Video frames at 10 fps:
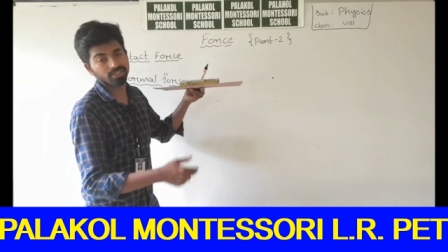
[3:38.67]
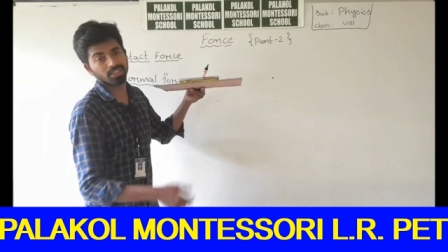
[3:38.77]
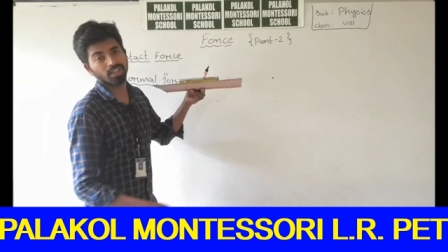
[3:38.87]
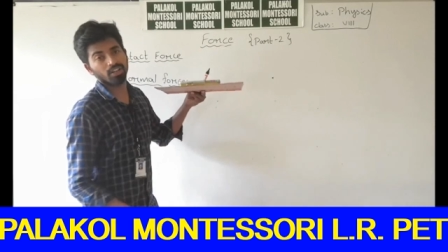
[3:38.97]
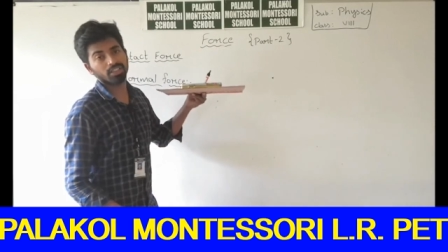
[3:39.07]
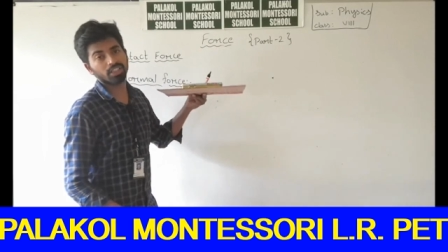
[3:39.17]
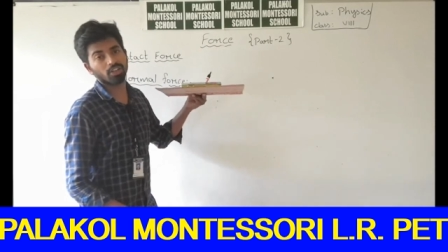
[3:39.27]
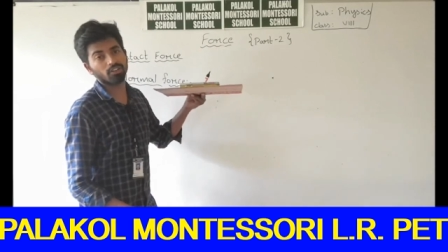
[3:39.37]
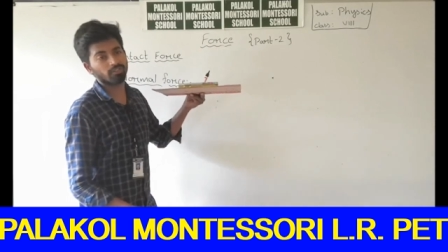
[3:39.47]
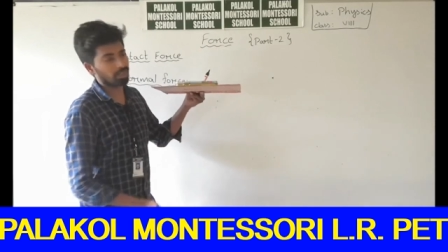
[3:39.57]
on the
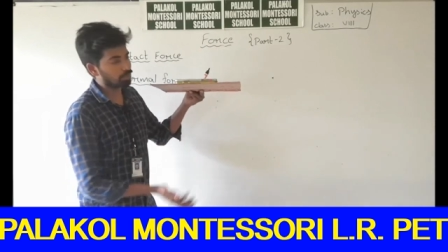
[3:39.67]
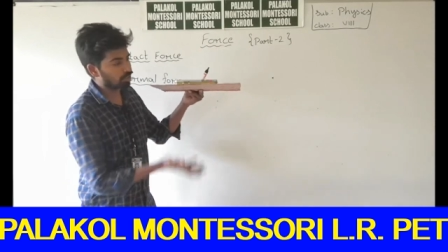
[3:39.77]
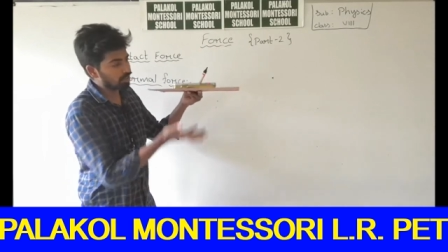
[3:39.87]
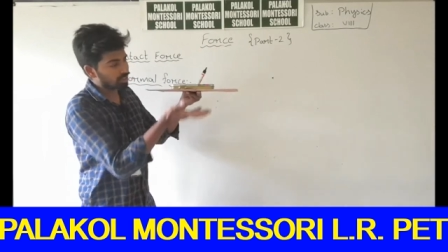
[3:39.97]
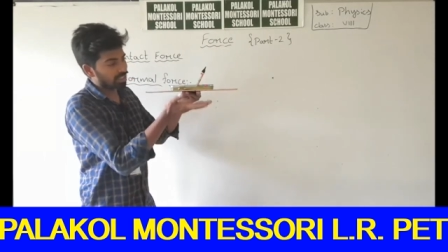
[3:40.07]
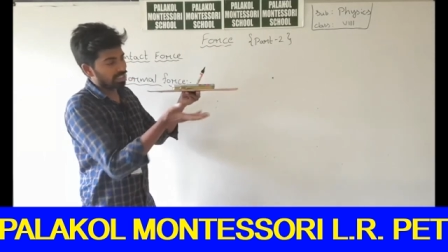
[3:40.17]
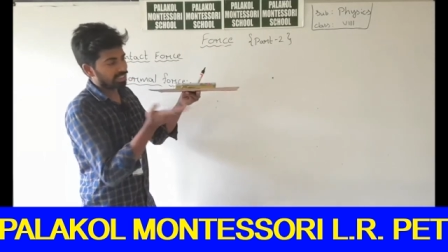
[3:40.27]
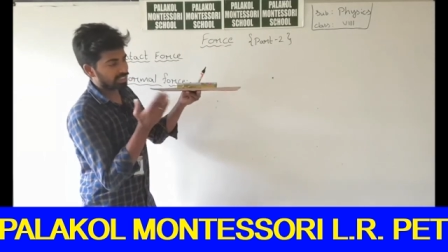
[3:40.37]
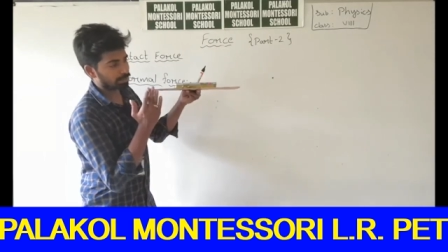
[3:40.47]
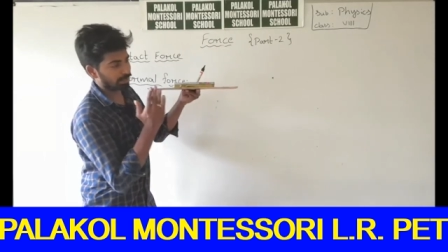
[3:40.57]
ground. Why? Because
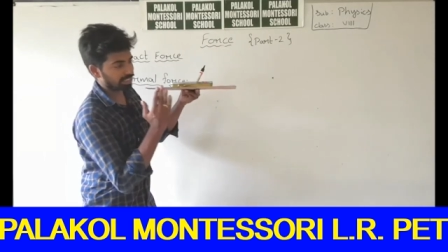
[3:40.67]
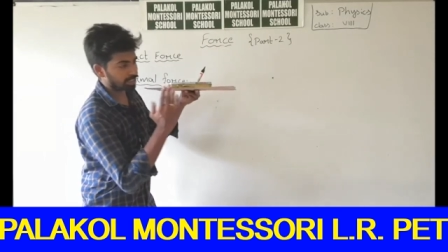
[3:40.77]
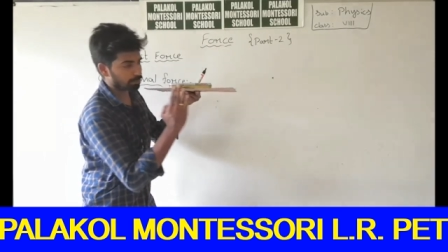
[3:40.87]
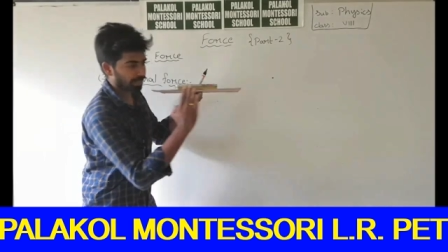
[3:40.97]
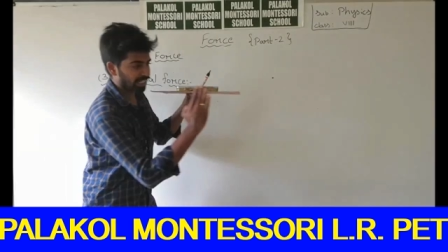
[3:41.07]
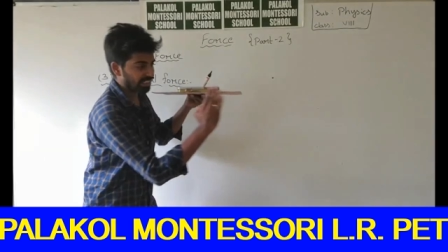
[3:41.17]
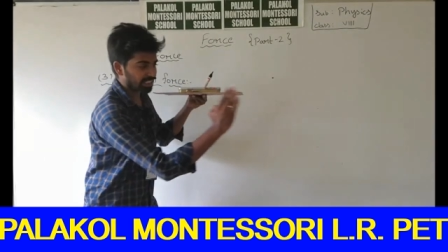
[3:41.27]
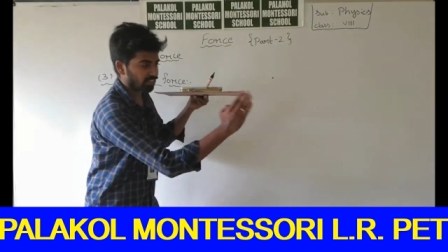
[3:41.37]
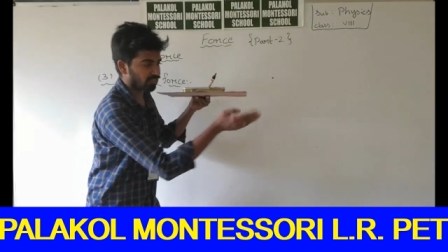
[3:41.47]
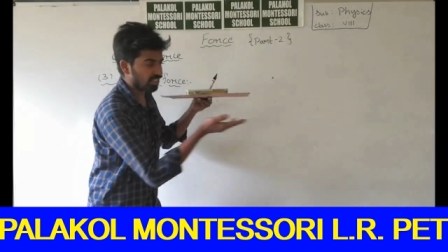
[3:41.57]
this particular plane
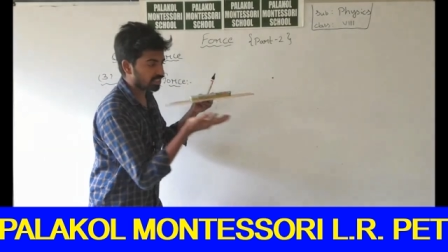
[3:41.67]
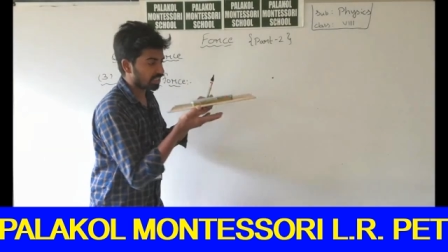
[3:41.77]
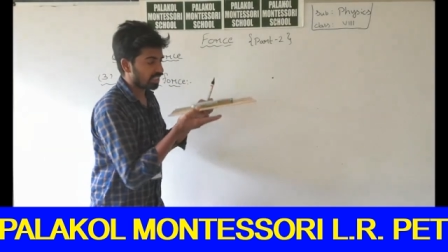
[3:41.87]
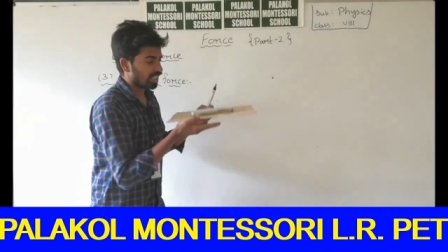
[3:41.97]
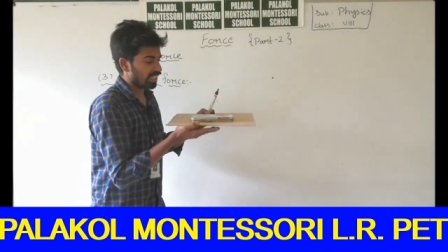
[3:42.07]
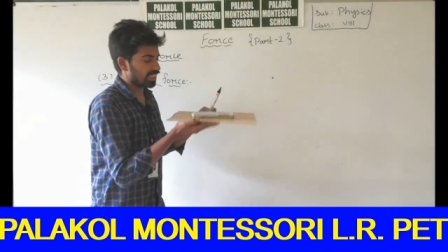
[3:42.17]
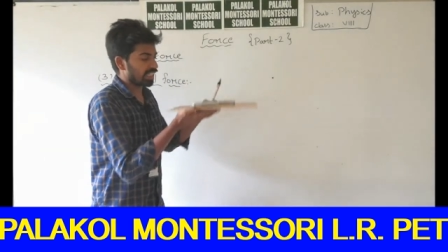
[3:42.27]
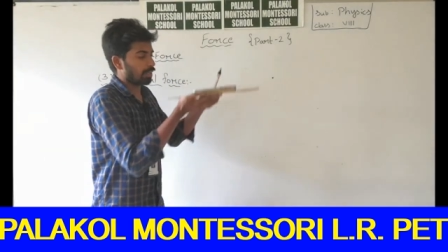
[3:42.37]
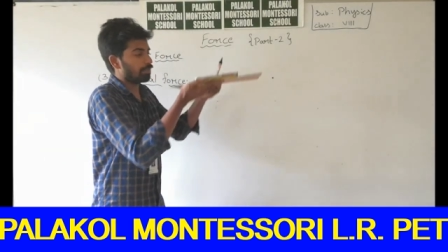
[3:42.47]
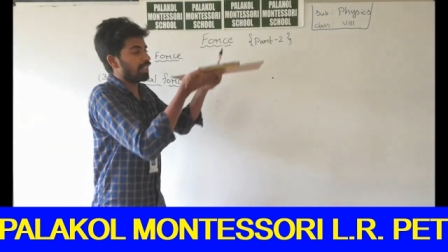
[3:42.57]
surface is
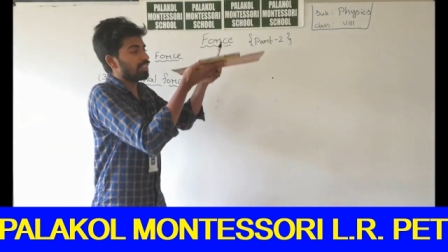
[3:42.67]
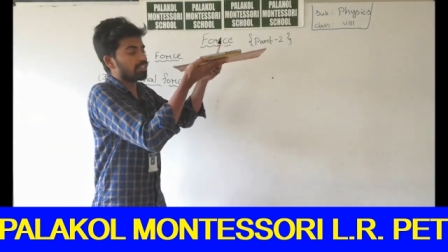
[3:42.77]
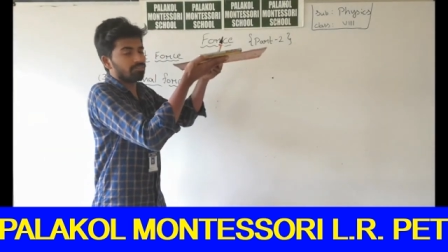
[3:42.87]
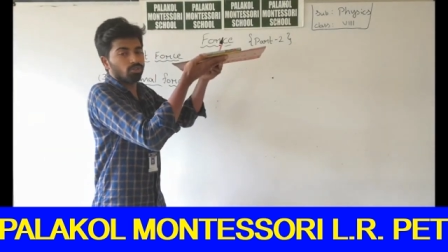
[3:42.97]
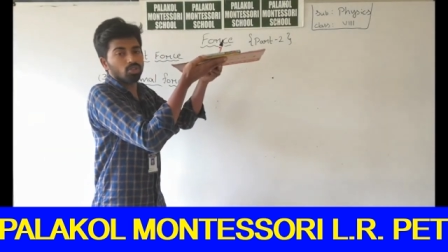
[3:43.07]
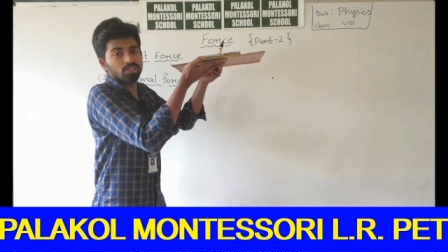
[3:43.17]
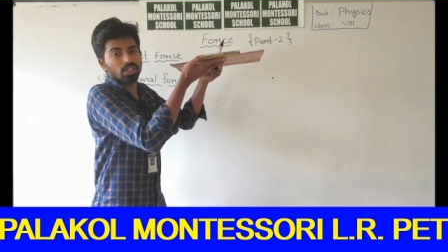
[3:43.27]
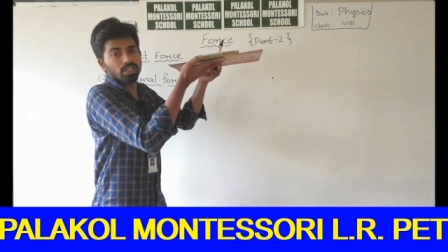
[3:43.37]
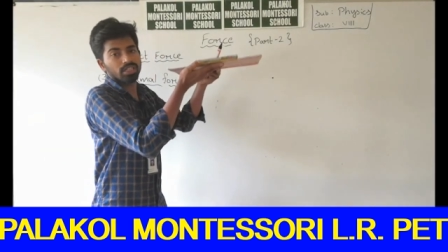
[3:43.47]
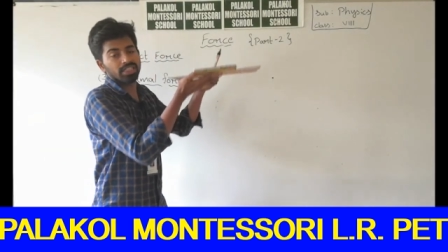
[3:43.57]
applying some force
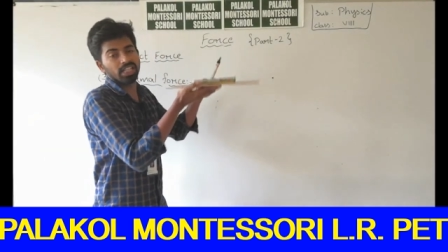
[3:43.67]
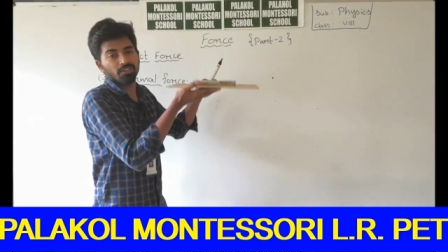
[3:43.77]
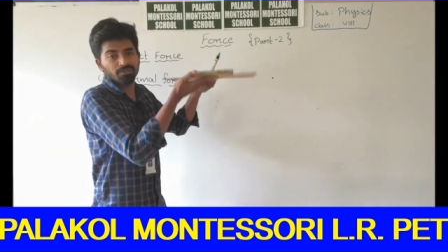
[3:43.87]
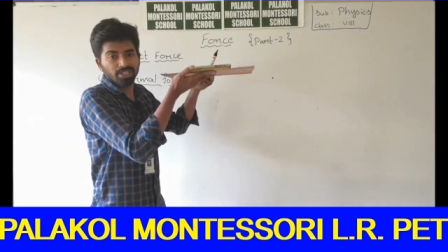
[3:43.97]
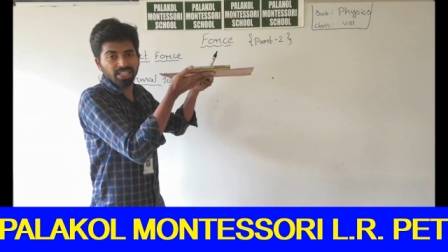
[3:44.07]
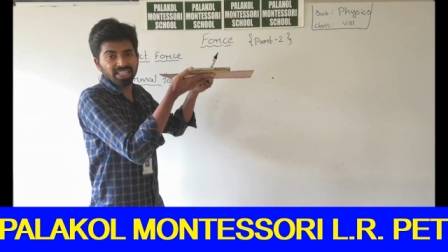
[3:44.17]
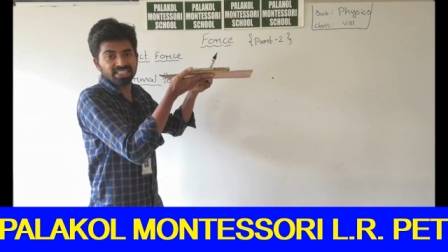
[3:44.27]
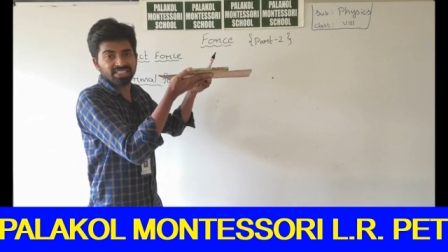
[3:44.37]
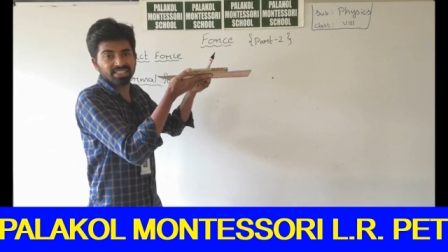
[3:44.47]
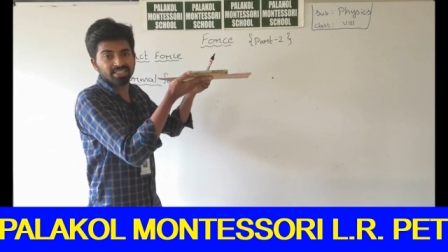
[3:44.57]
in the upward
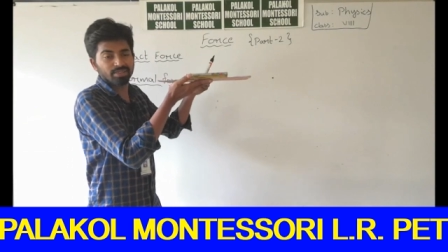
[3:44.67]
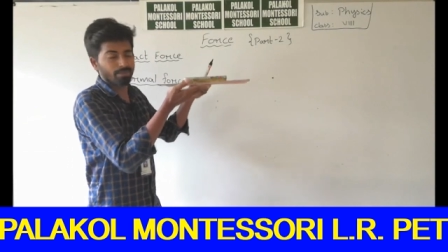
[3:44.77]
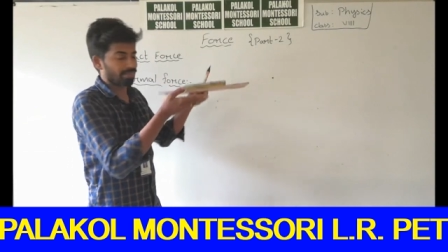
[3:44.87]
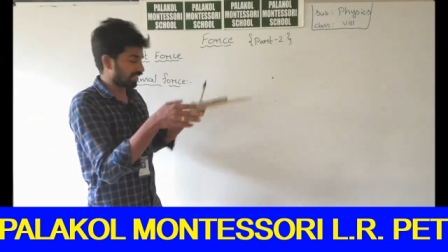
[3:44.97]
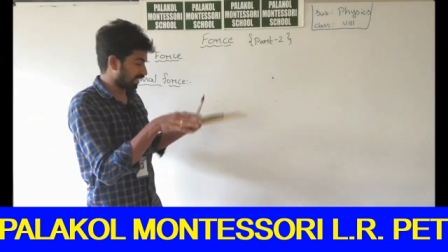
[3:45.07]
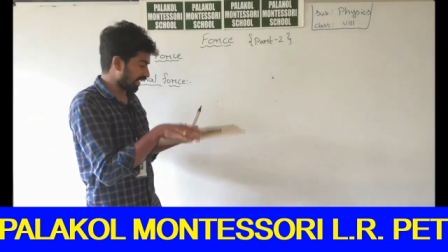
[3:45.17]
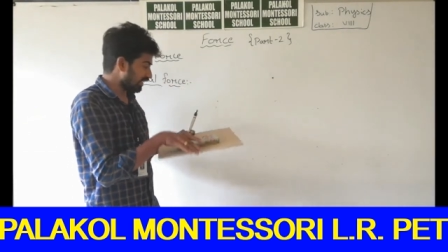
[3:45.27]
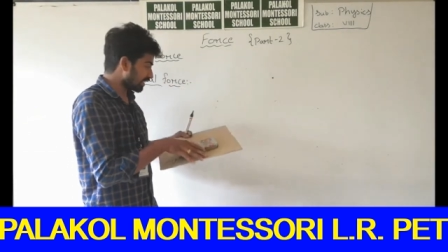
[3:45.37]
direction, right.